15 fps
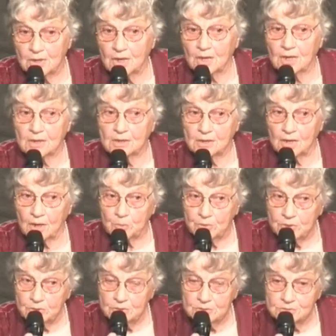
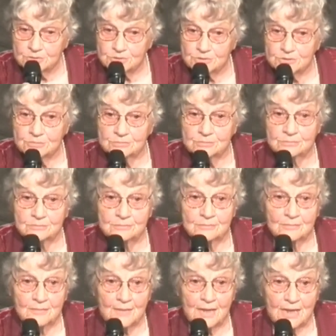cupboards,
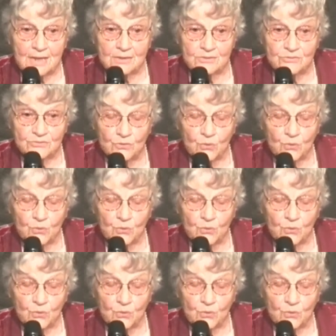and so it